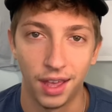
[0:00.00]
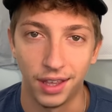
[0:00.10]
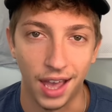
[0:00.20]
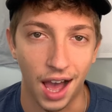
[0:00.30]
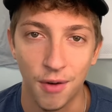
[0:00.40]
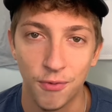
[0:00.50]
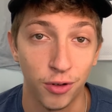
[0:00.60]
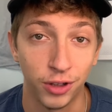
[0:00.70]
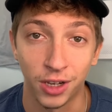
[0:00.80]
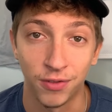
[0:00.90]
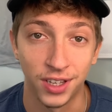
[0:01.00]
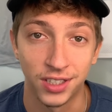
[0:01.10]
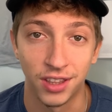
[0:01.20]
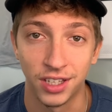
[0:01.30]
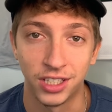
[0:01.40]
Yeah, I'm fully
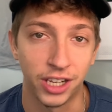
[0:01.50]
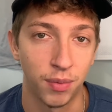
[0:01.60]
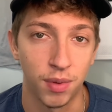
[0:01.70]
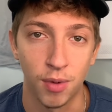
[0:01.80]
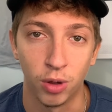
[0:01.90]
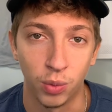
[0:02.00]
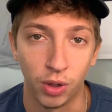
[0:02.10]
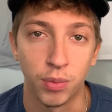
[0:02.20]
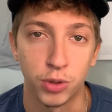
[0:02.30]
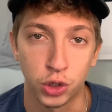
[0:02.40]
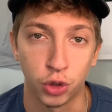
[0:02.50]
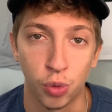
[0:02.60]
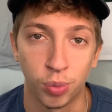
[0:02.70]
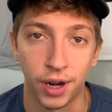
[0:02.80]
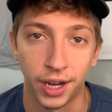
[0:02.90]
convinced that this is going to be Milton Williams'
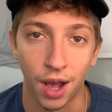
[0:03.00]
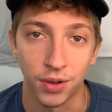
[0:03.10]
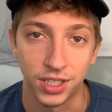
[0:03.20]
true breakout